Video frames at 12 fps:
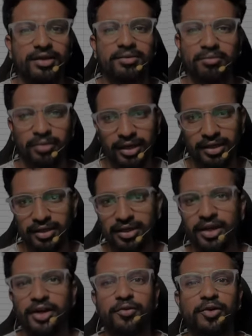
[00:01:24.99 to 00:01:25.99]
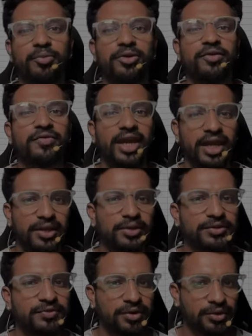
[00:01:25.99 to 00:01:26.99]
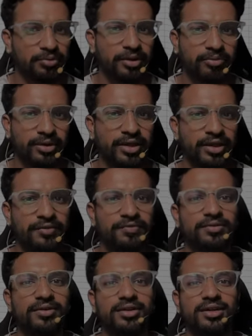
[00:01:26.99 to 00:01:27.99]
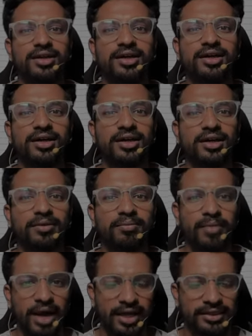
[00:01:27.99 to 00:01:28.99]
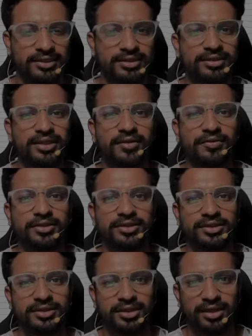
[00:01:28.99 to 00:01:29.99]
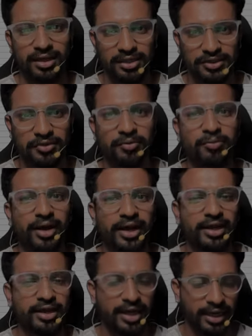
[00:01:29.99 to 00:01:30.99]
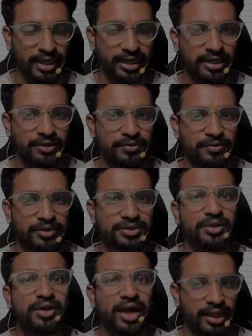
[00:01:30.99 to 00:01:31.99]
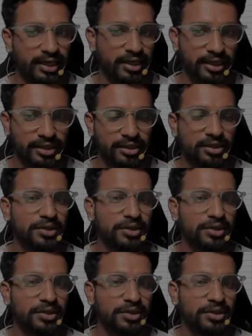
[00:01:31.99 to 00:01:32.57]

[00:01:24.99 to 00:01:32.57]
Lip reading: but it won't be of any use for you people if the marks that was received by AgriEdict was not authentic.